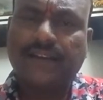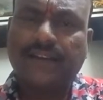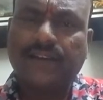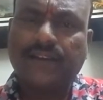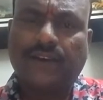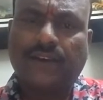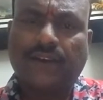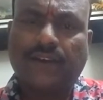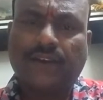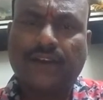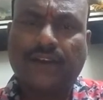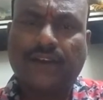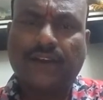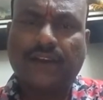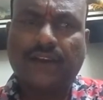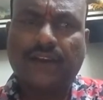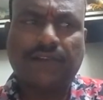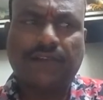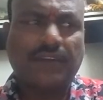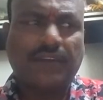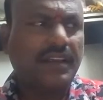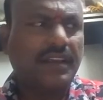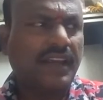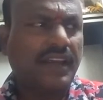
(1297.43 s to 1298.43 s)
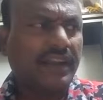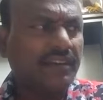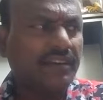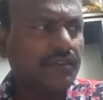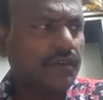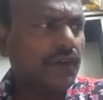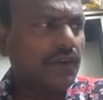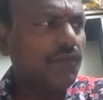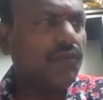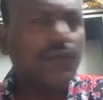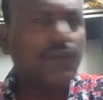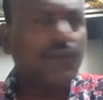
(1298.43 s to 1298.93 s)
you are very
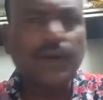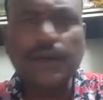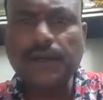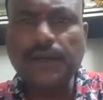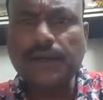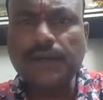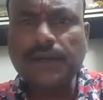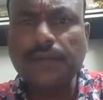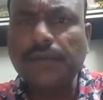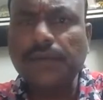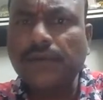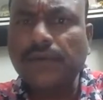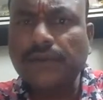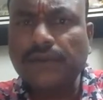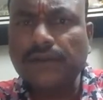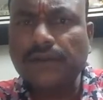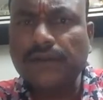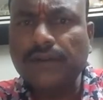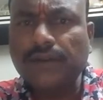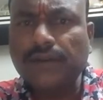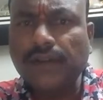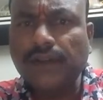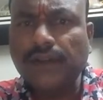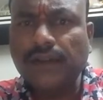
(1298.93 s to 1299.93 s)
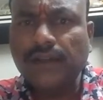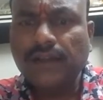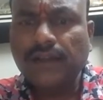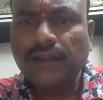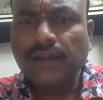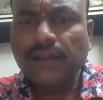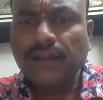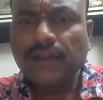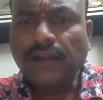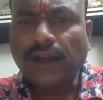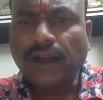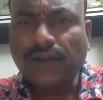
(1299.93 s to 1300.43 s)
uncomfortable
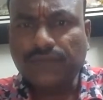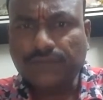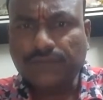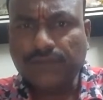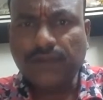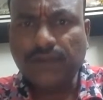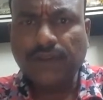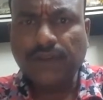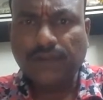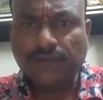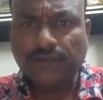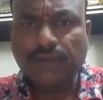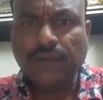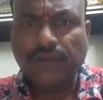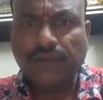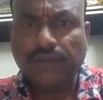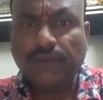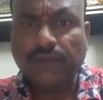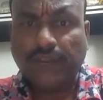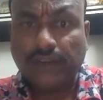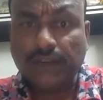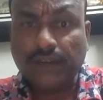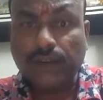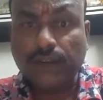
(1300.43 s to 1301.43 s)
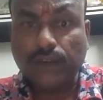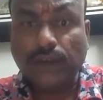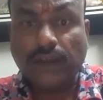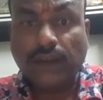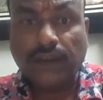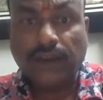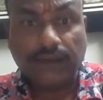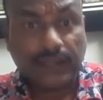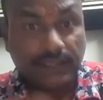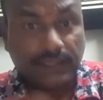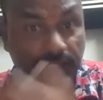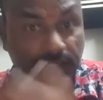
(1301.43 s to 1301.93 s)
of, no, when you
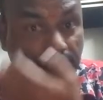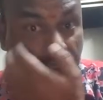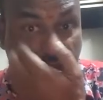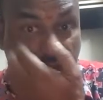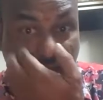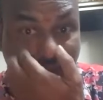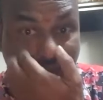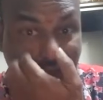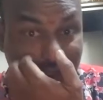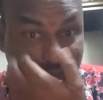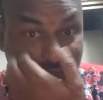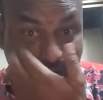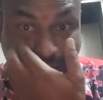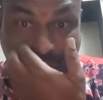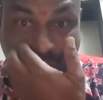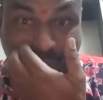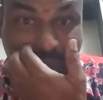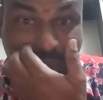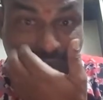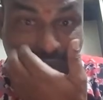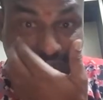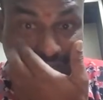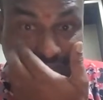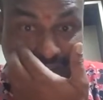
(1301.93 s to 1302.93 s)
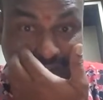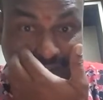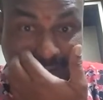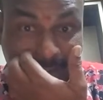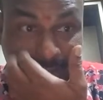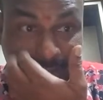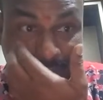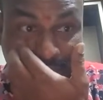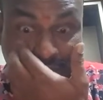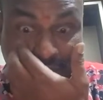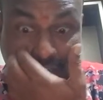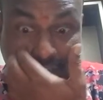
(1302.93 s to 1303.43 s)
are reaching the hotel.
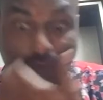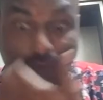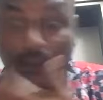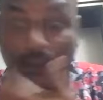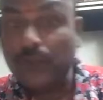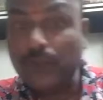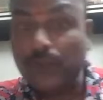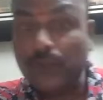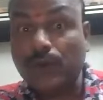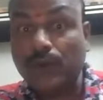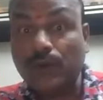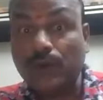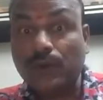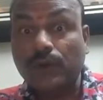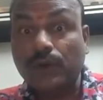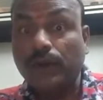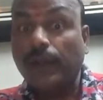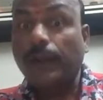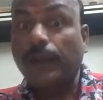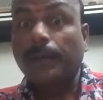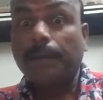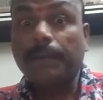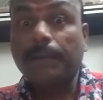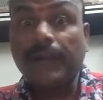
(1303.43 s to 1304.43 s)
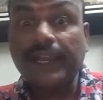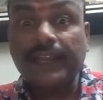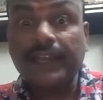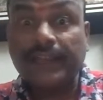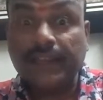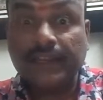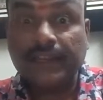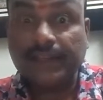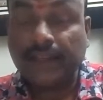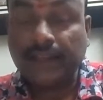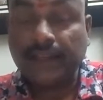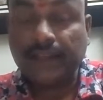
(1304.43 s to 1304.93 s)
Even though by
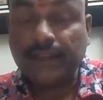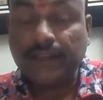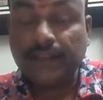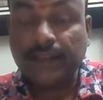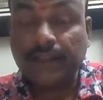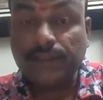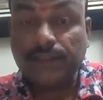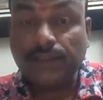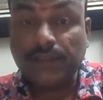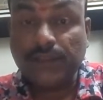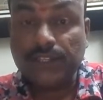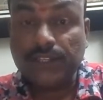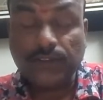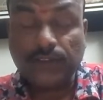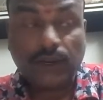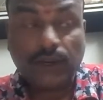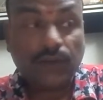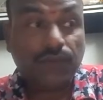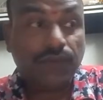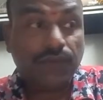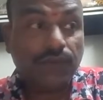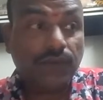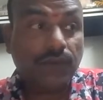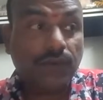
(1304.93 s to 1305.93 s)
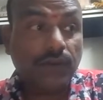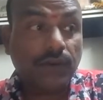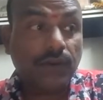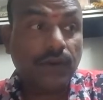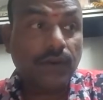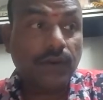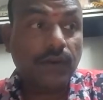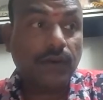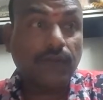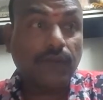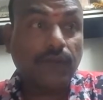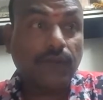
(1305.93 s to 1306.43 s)
getting this much of
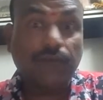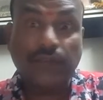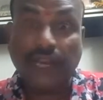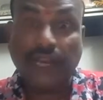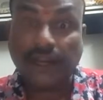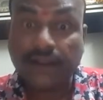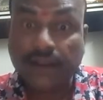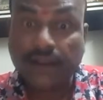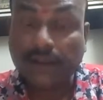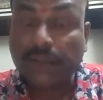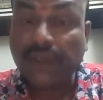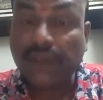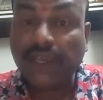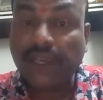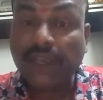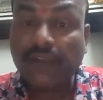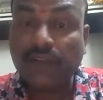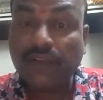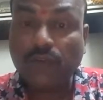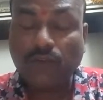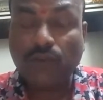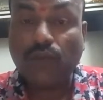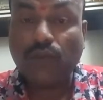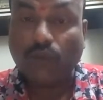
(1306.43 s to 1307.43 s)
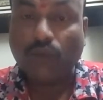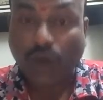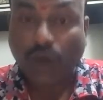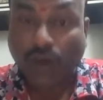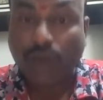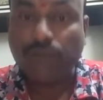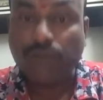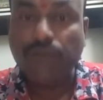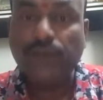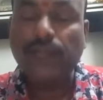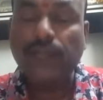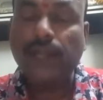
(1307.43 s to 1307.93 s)
warm
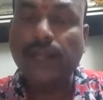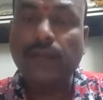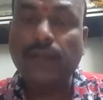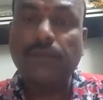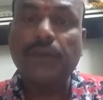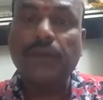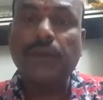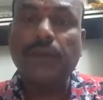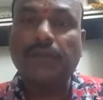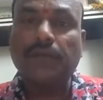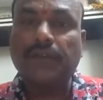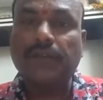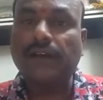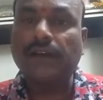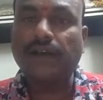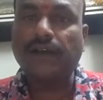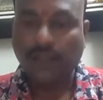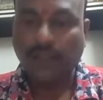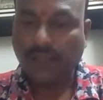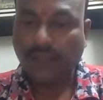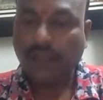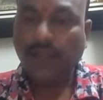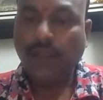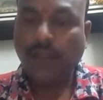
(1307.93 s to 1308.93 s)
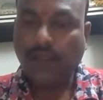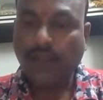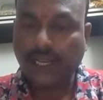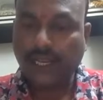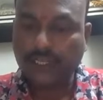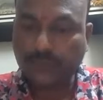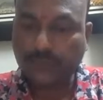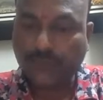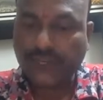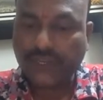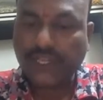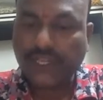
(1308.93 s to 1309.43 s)
welcoming by the
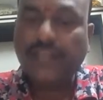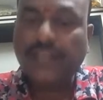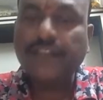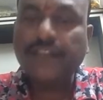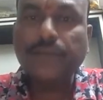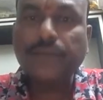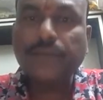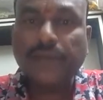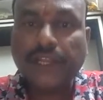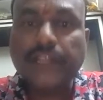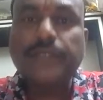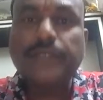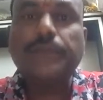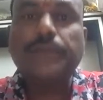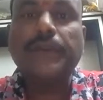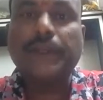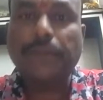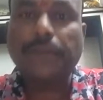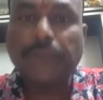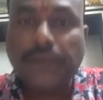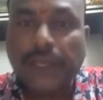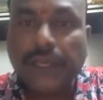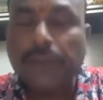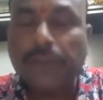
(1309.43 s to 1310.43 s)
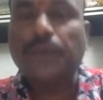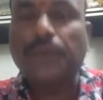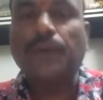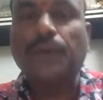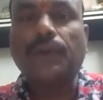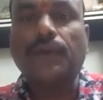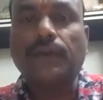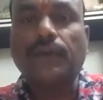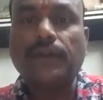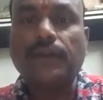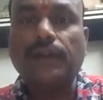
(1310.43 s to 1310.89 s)
hospitality management people,